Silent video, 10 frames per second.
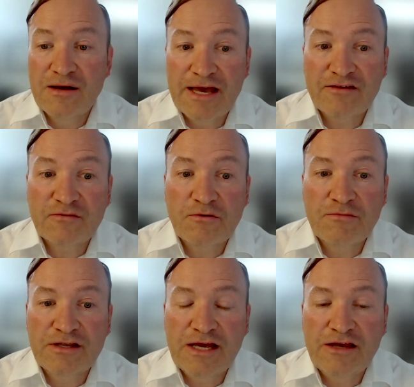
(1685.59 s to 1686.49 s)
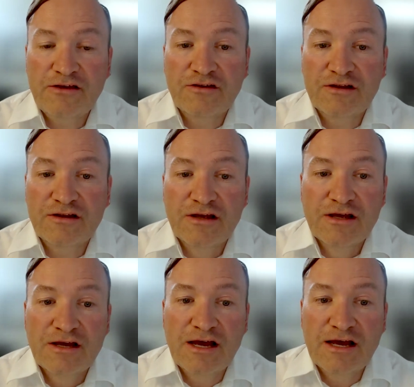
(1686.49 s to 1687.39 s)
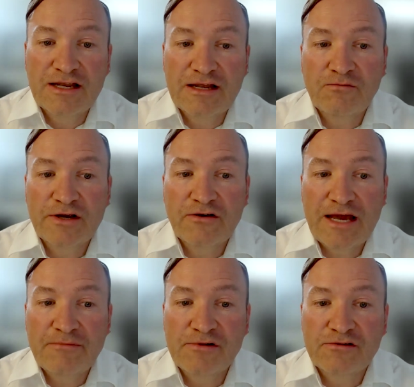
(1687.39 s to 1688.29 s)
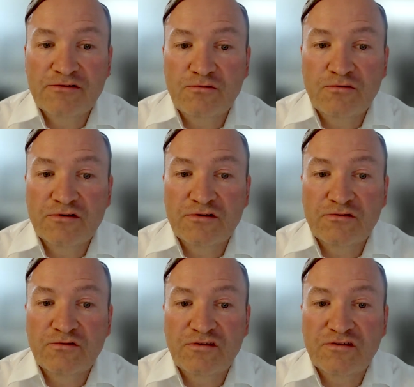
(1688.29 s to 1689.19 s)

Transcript: experimentation, then we're able to